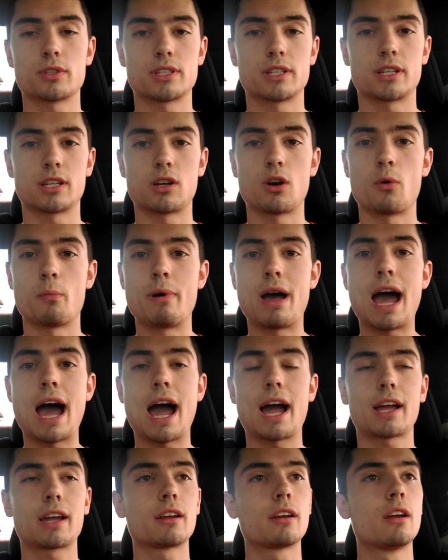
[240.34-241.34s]
going to go
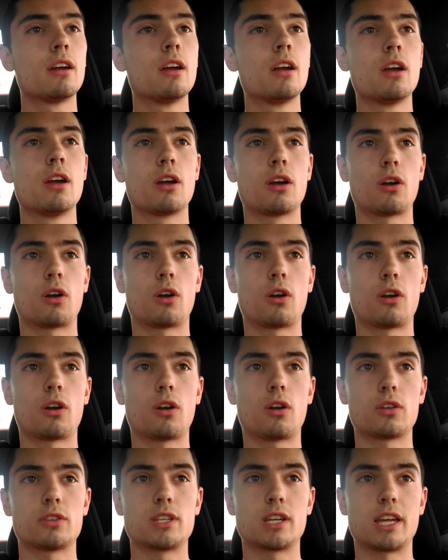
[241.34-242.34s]
back
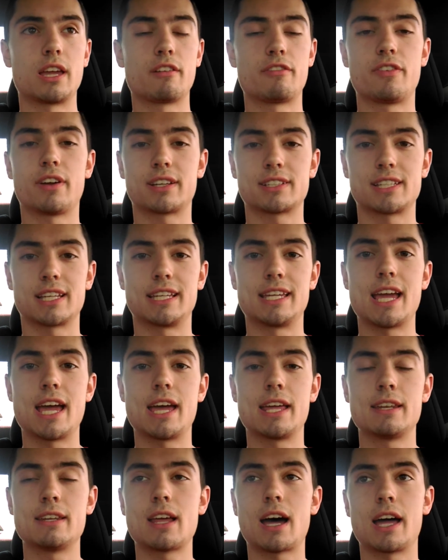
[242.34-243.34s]
to get fixed
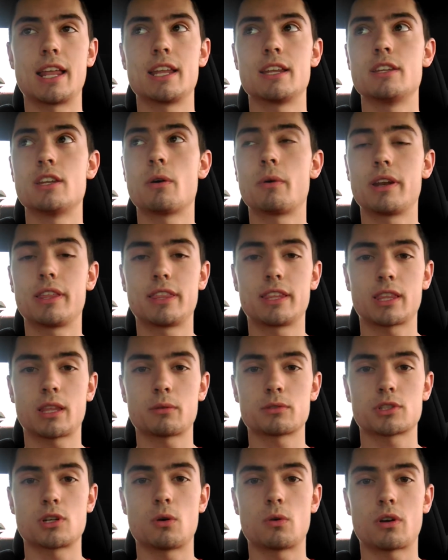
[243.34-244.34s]
again. I didn't know anything that
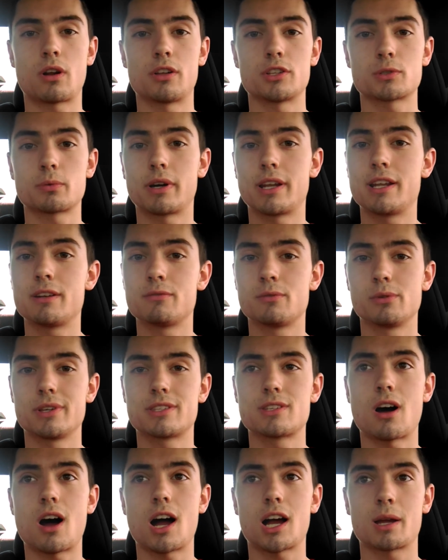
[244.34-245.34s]
was going on, so I didn't really
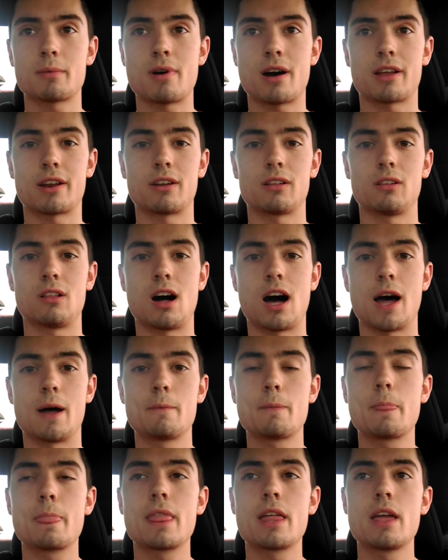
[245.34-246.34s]
talk about it a lot.
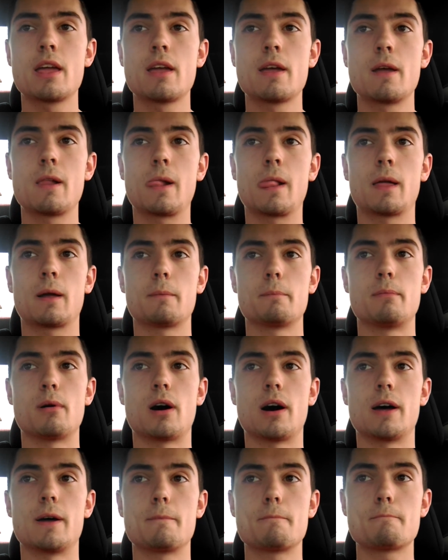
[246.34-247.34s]

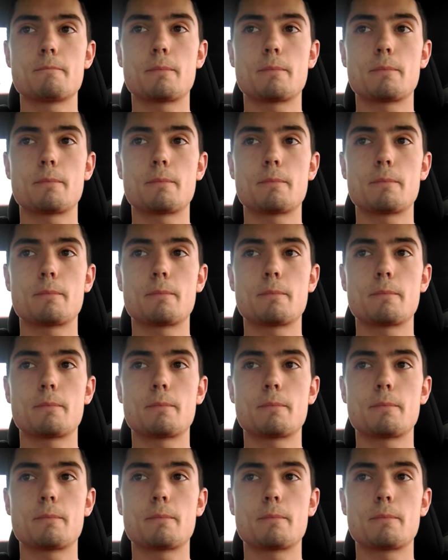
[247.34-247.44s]
But